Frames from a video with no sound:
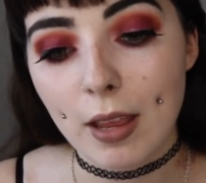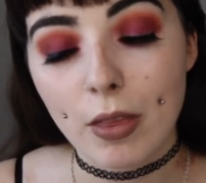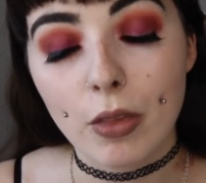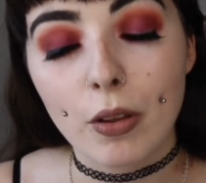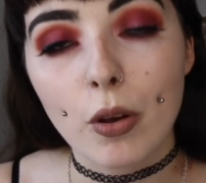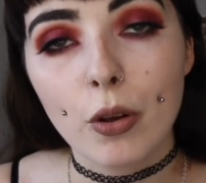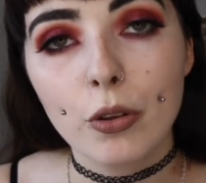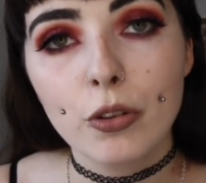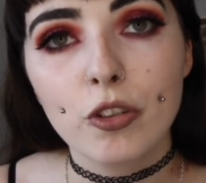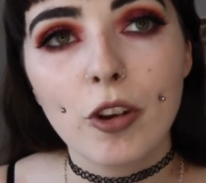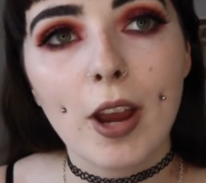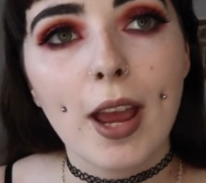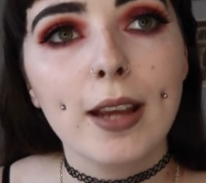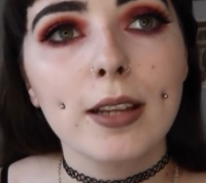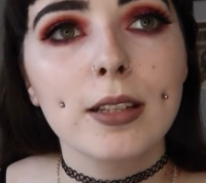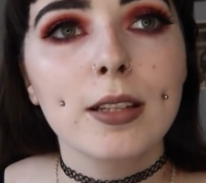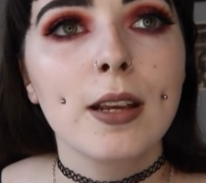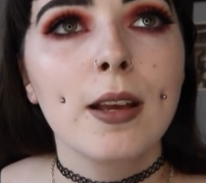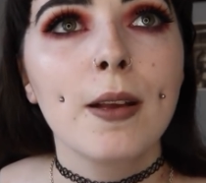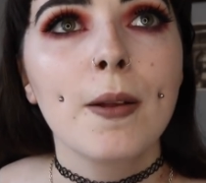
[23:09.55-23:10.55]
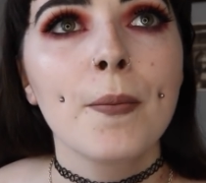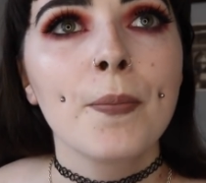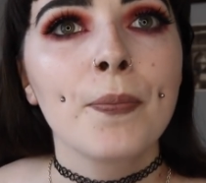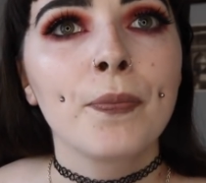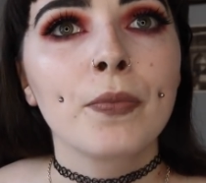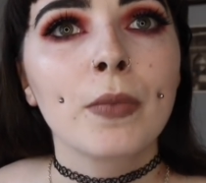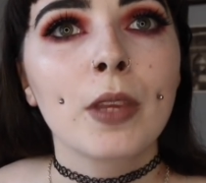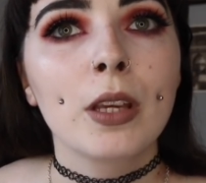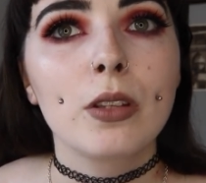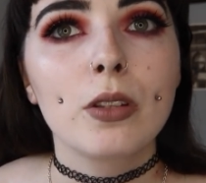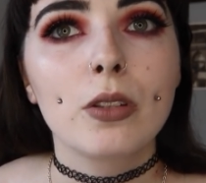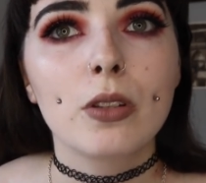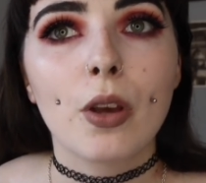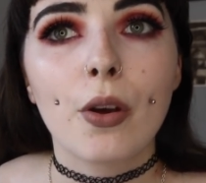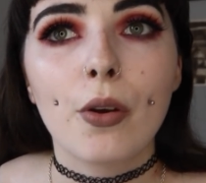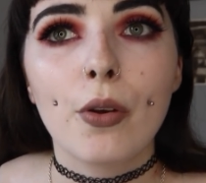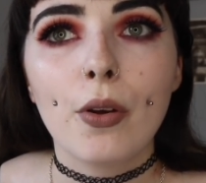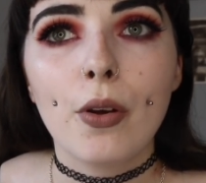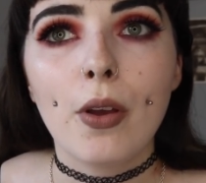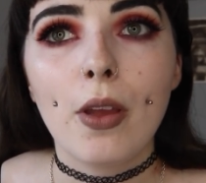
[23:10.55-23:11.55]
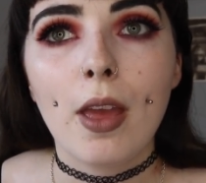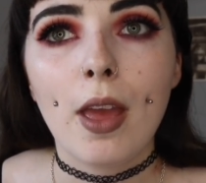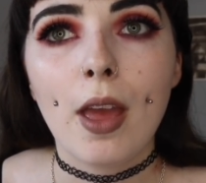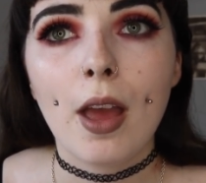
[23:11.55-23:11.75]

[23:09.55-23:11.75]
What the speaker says: in the contract. So